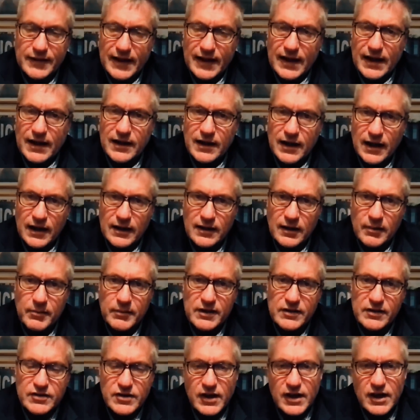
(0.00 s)
Yeah, let
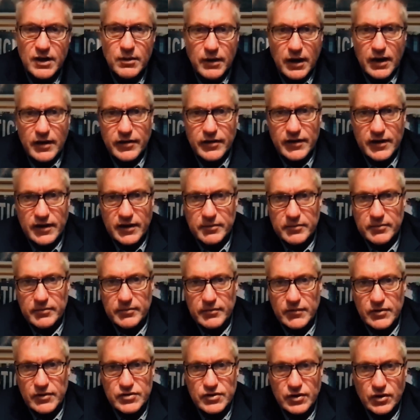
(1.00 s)
me tell you what I think
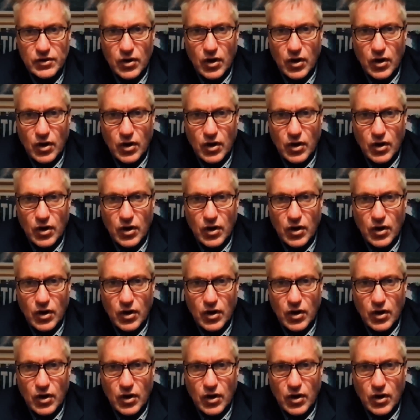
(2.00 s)
Mr.